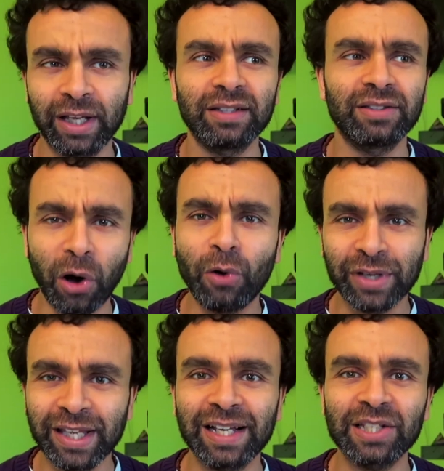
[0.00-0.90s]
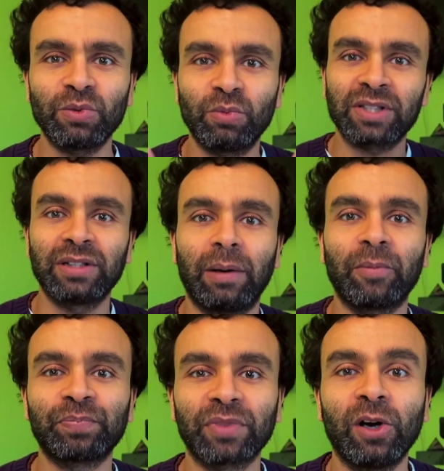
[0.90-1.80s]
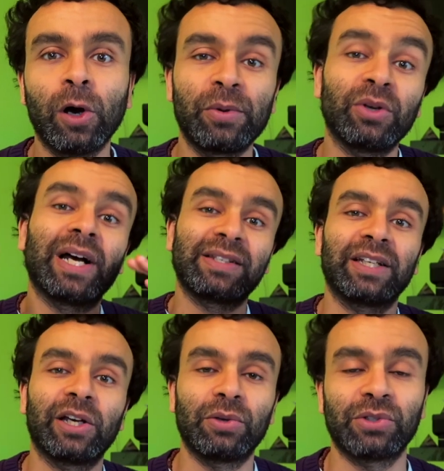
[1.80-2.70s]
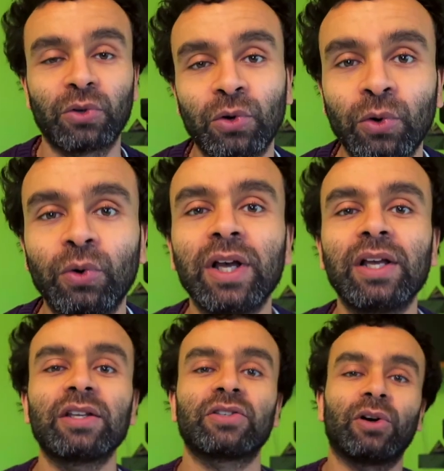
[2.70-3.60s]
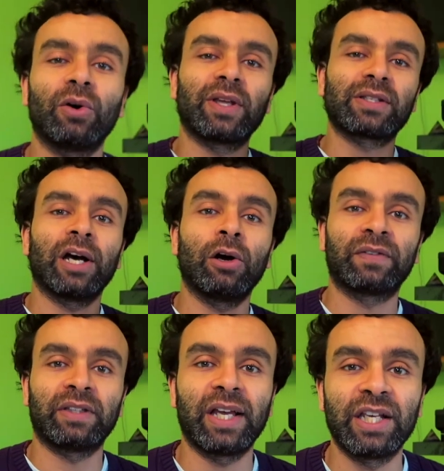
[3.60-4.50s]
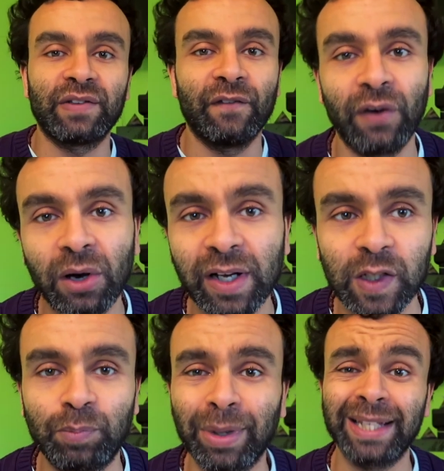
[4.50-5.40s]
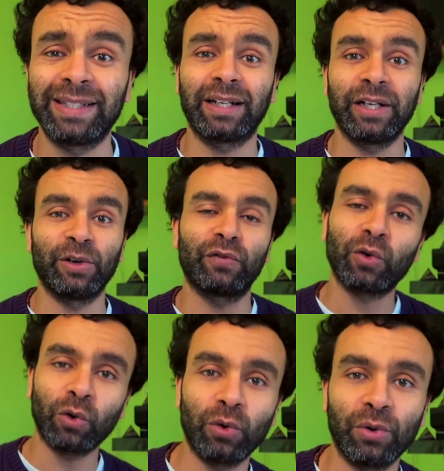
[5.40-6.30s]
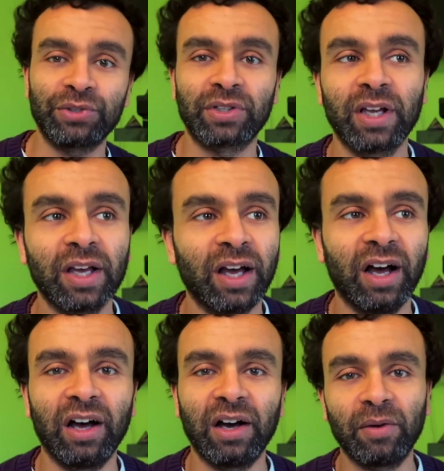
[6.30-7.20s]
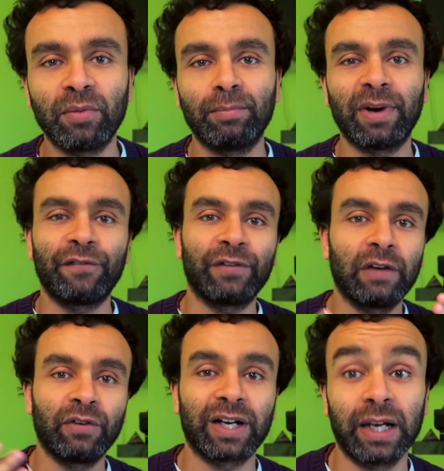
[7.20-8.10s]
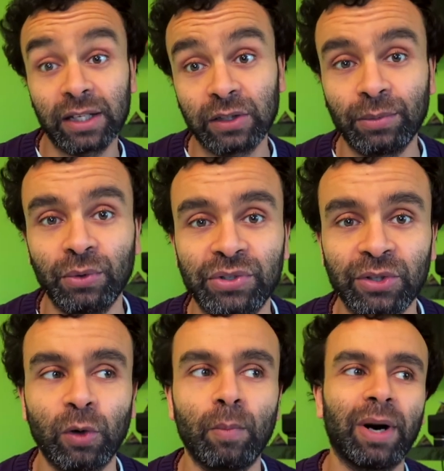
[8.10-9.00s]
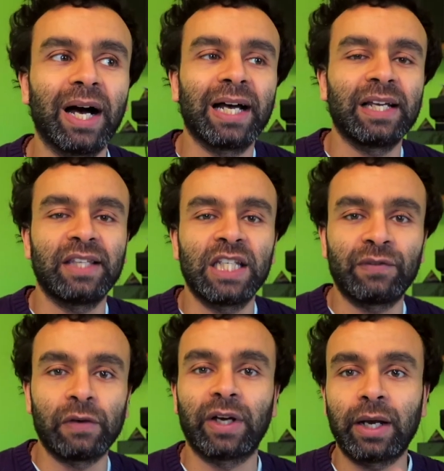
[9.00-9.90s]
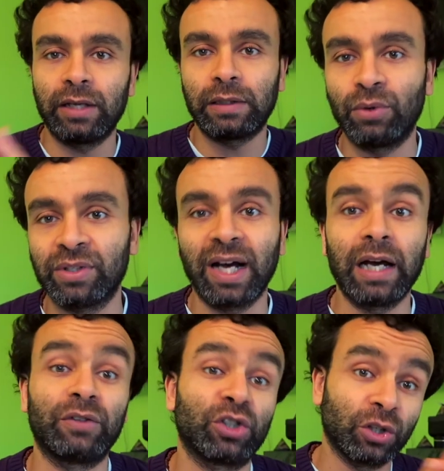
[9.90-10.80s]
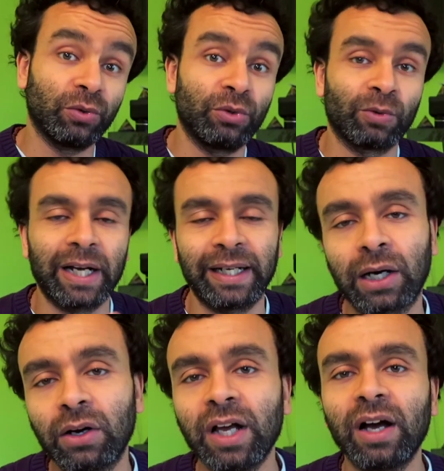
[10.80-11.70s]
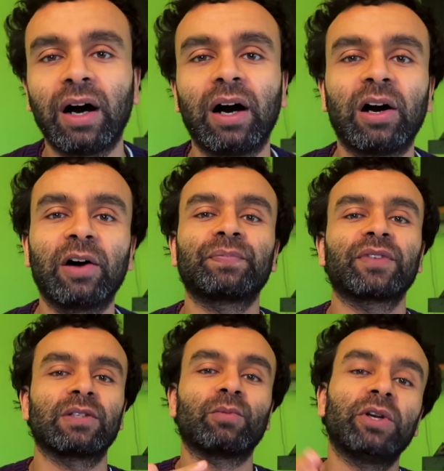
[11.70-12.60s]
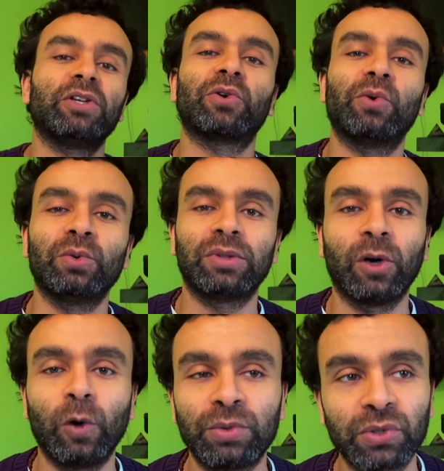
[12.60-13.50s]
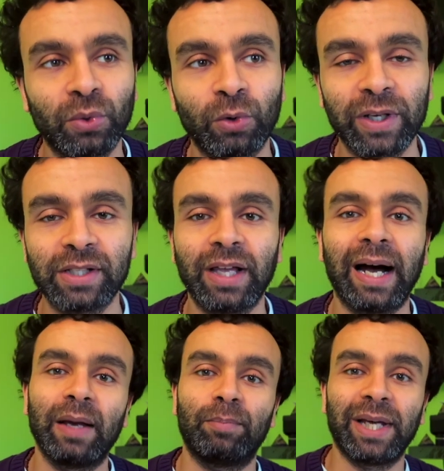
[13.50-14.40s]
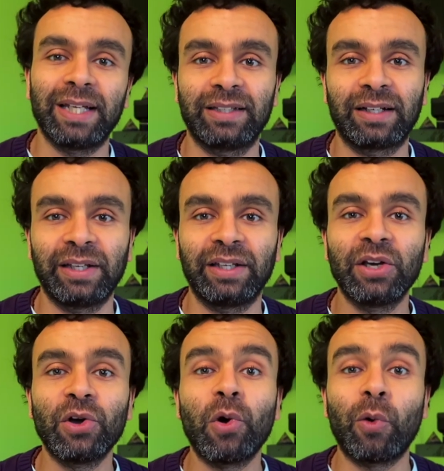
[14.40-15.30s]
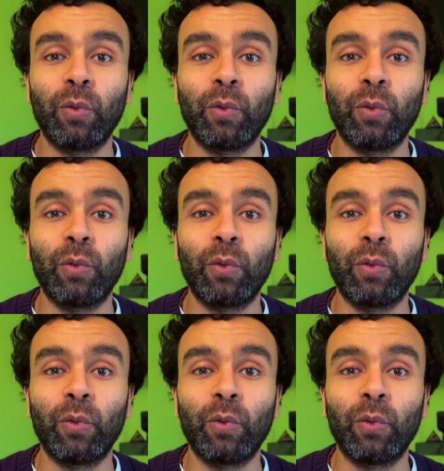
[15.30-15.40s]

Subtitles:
Oh yes, what's up? Hope you guys and girls are cool. So the title of today's vlog is basically, of course, my favorite collectibles. So behind these favorite collectibles that I've just shown you right now are some really cool, dope stories that I basically